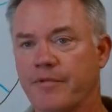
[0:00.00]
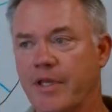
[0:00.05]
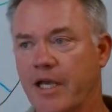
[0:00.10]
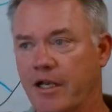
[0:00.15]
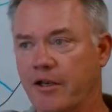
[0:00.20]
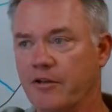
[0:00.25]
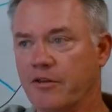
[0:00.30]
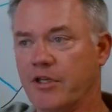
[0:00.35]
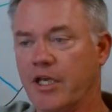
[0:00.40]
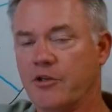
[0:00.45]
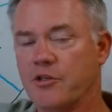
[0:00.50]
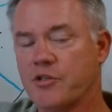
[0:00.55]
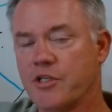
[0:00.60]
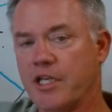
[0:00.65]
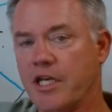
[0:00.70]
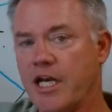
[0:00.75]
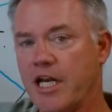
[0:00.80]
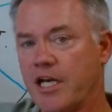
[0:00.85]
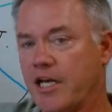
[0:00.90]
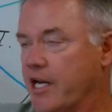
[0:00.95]
those
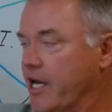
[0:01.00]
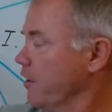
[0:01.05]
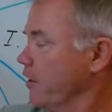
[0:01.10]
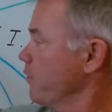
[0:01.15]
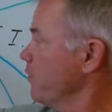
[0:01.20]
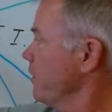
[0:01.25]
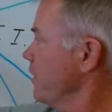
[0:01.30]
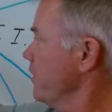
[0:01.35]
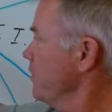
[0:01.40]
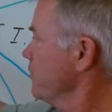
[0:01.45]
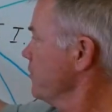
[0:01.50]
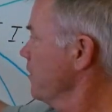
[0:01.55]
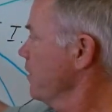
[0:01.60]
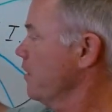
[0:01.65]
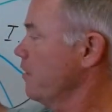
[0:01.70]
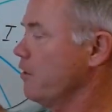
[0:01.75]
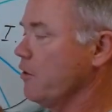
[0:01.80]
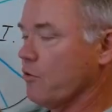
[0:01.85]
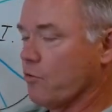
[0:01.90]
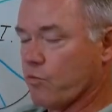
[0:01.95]
Canadian equities,
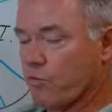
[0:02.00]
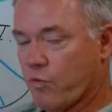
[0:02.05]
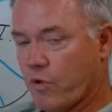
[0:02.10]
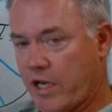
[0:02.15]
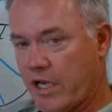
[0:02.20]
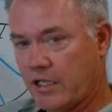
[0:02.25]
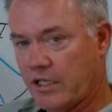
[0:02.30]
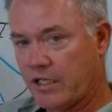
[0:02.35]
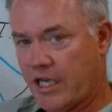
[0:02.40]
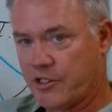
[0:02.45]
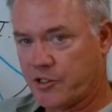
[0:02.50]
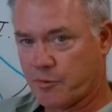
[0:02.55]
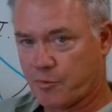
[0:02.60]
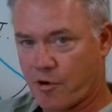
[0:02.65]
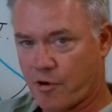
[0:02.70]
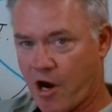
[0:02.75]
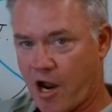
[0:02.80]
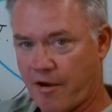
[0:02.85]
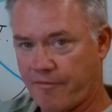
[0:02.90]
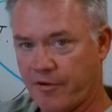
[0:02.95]
realize a
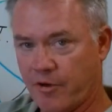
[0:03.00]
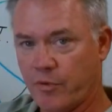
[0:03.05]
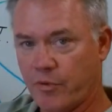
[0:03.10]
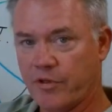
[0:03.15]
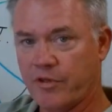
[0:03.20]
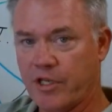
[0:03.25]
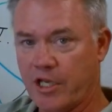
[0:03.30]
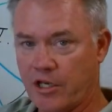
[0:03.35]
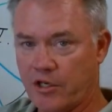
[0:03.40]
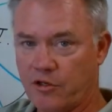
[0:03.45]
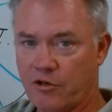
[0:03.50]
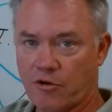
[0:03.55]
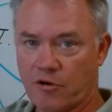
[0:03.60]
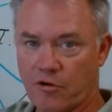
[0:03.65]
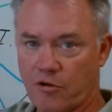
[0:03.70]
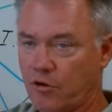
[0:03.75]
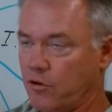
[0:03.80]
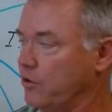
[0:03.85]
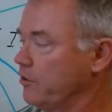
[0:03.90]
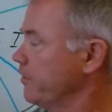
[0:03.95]
profit within your
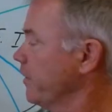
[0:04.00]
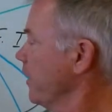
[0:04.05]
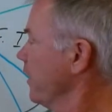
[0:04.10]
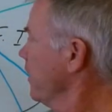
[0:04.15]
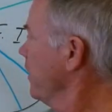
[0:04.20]
holding,